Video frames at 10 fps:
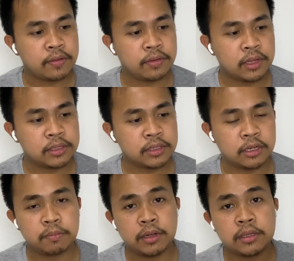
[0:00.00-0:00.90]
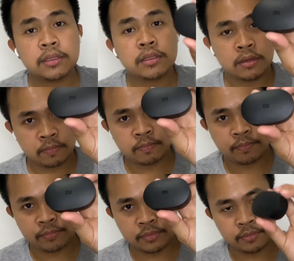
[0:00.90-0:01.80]
these earbuds,
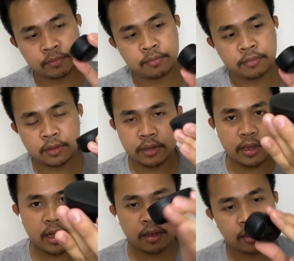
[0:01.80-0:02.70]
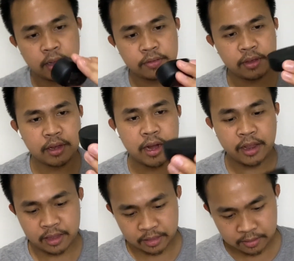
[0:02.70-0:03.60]
yeah, I think I like it.